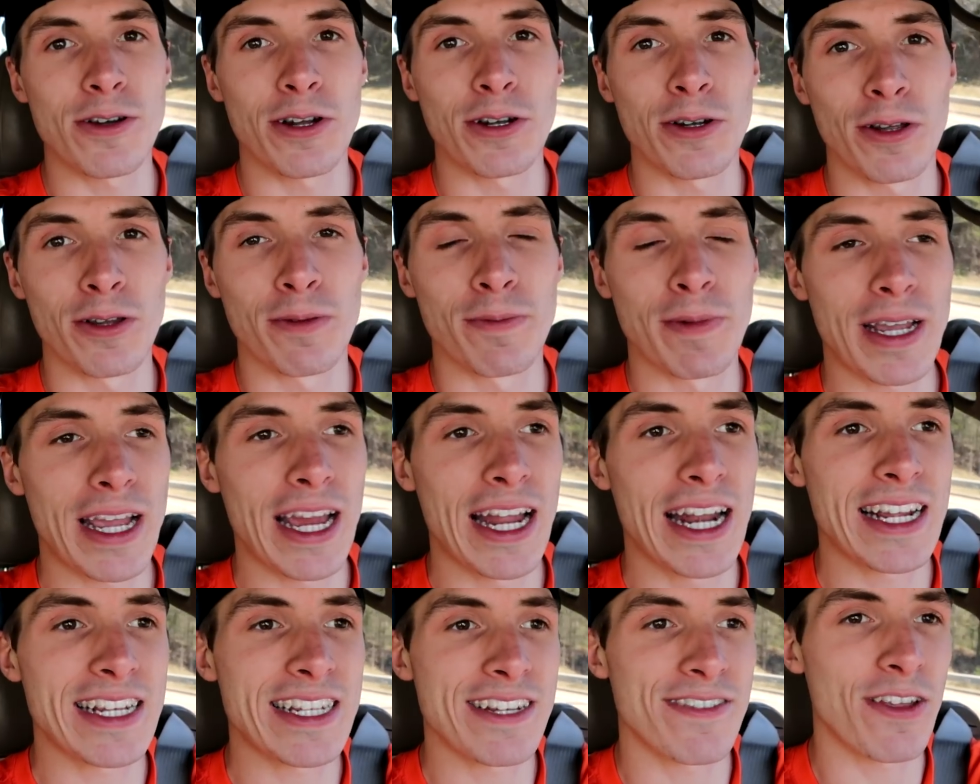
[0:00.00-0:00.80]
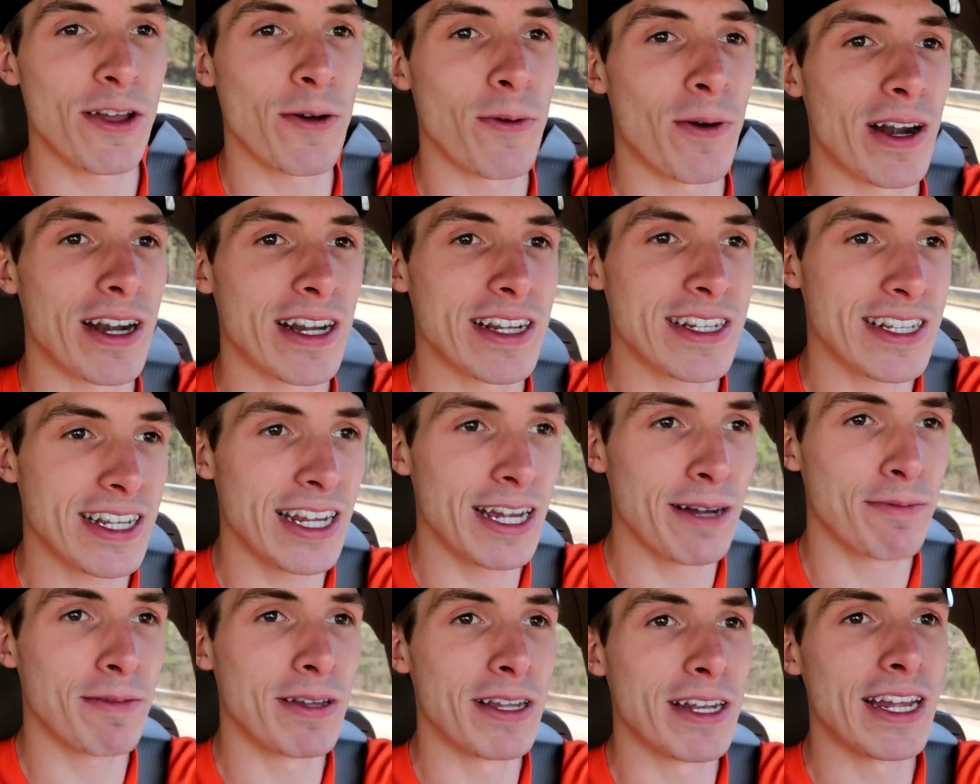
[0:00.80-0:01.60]
So I told the mechanics if they wanted to
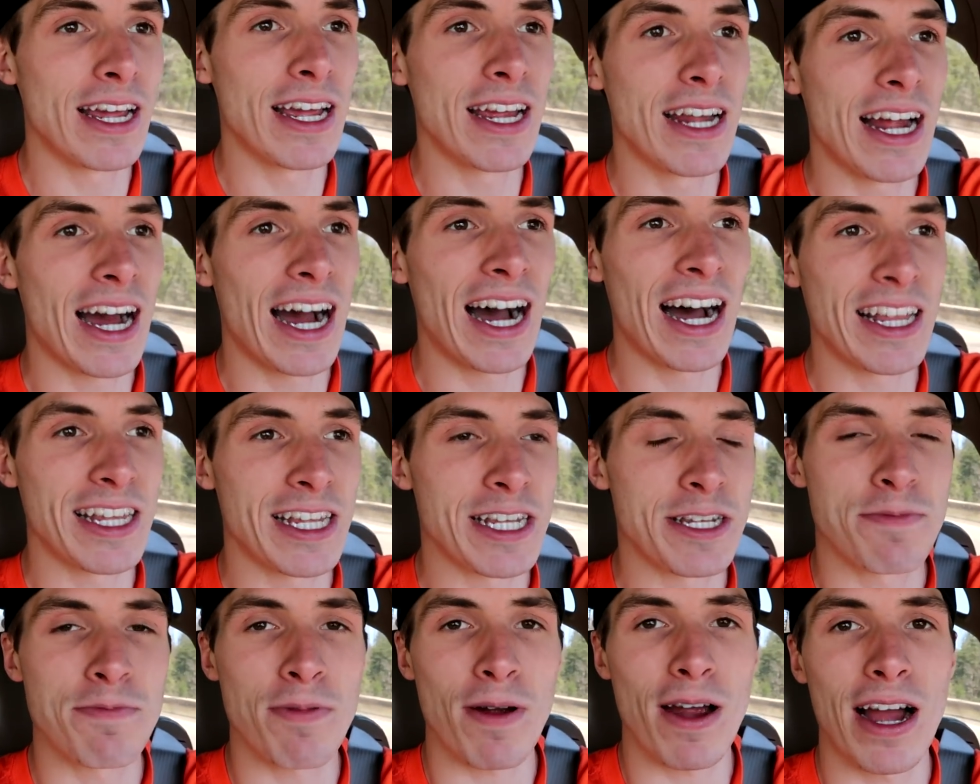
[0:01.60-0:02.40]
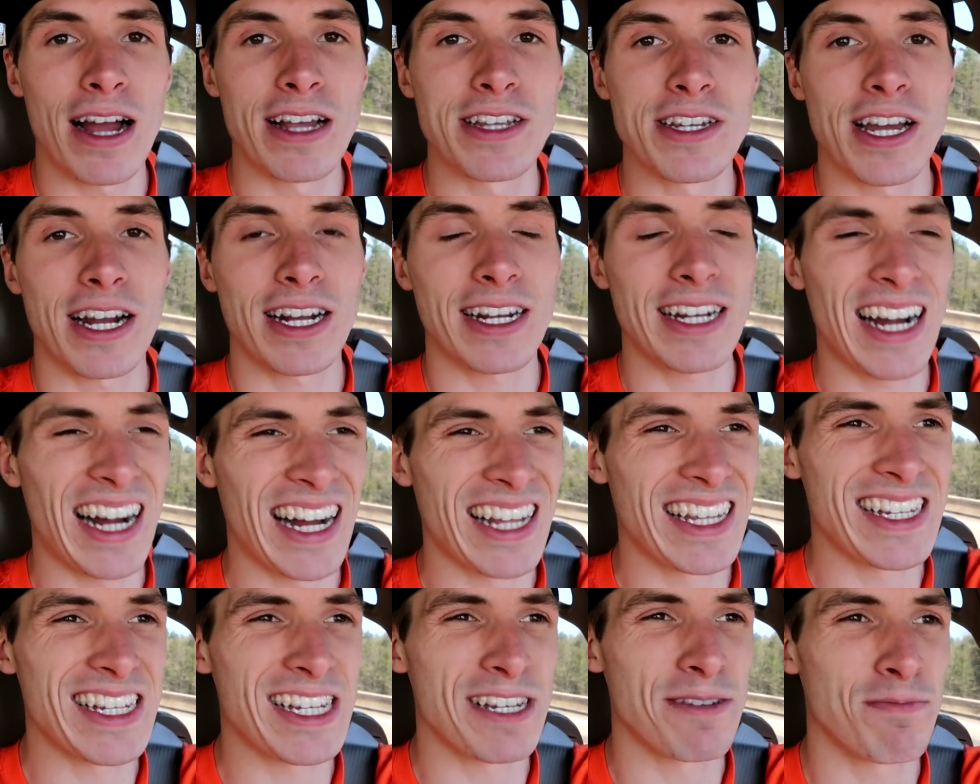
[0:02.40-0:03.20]
stay up to date on this project,
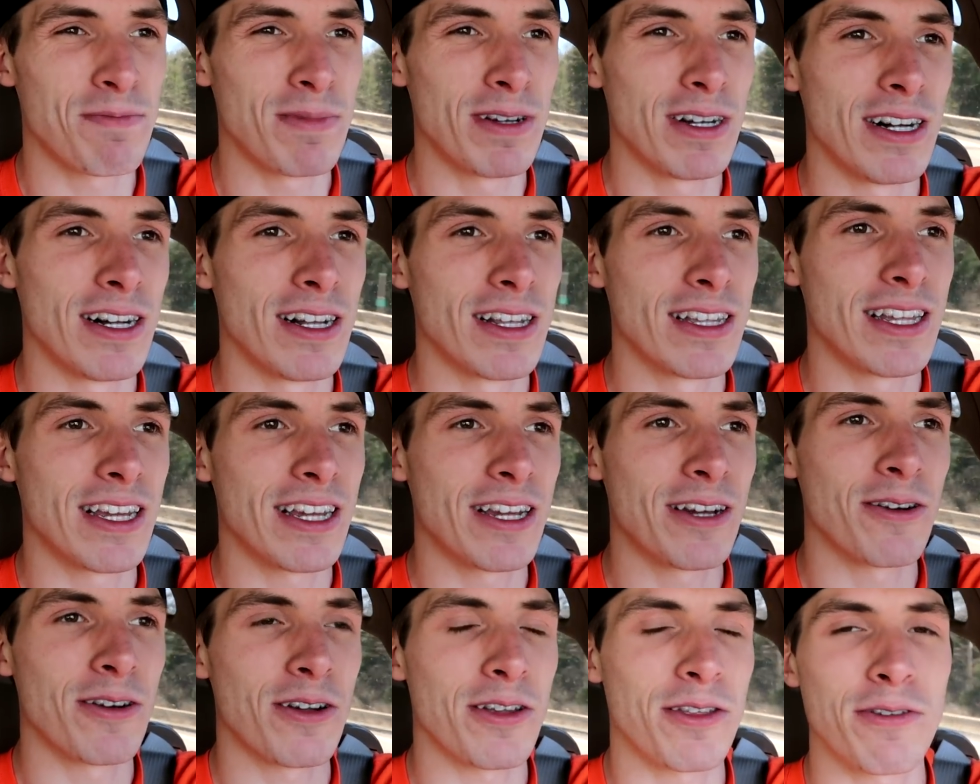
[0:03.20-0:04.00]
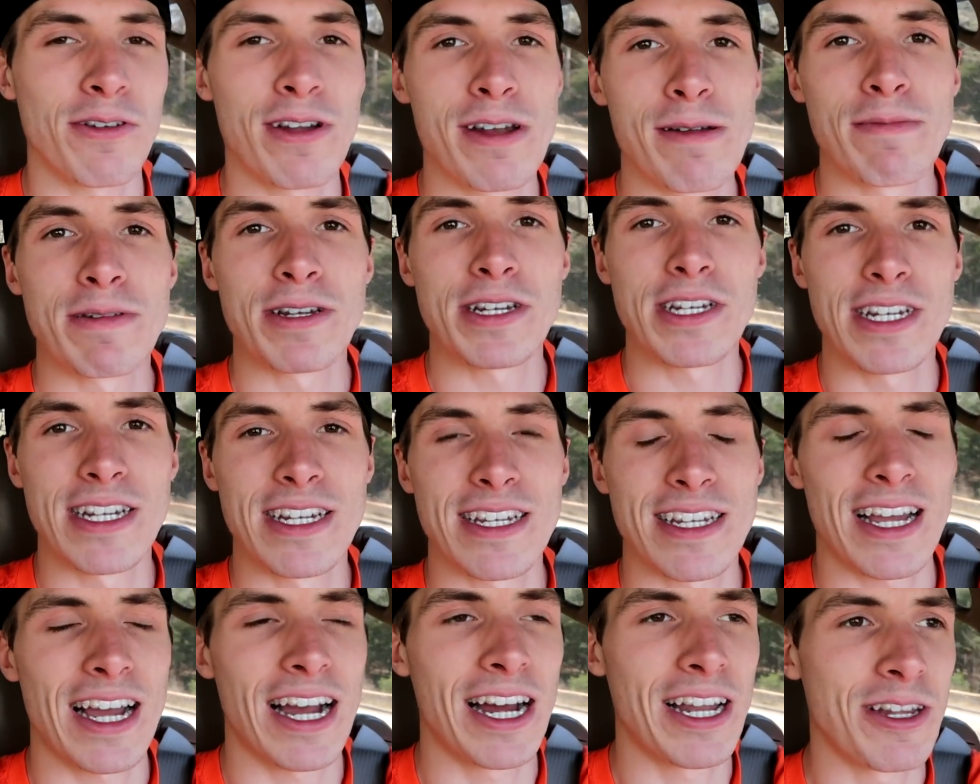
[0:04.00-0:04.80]
on this build, they can go to 3D
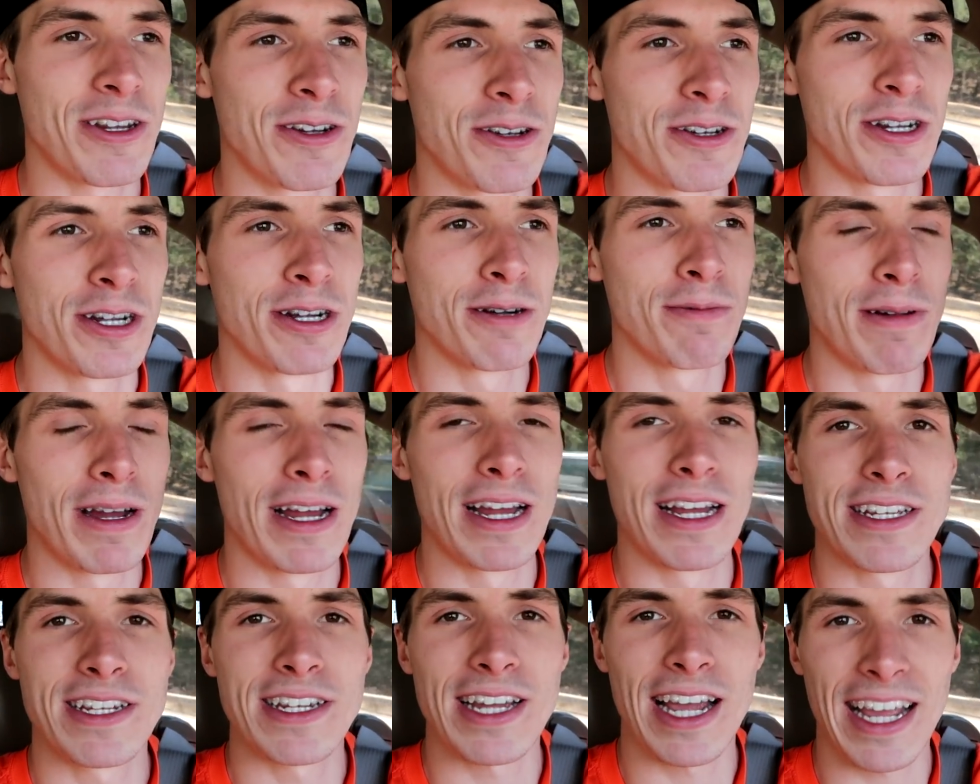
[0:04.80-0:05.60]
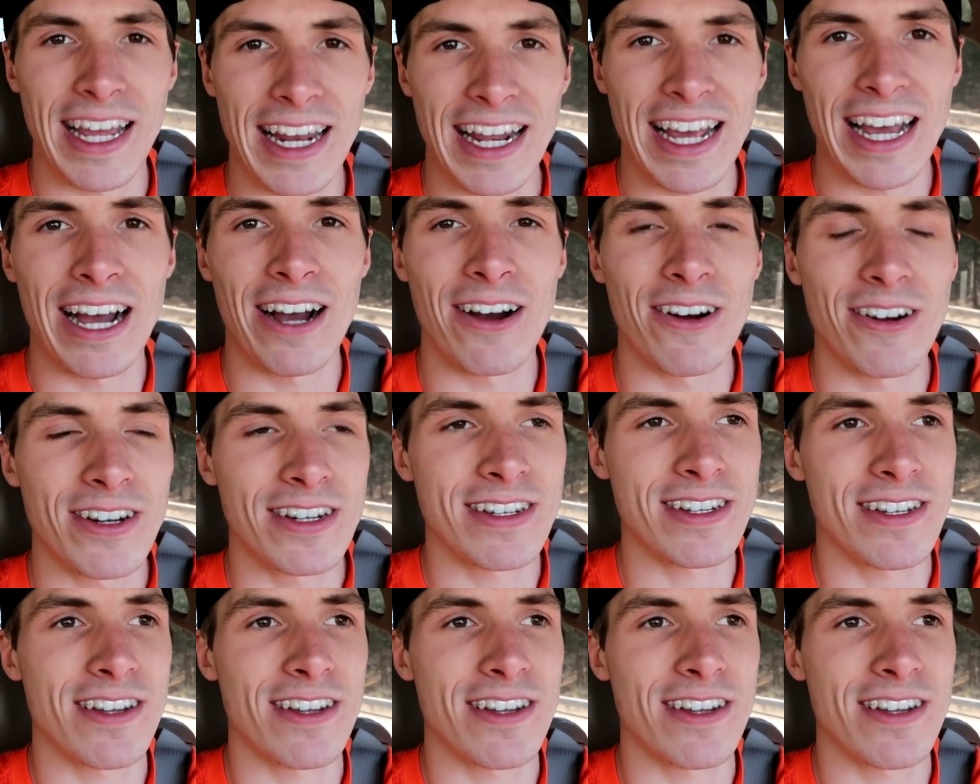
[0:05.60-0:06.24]
Machines on YouTube and check it out.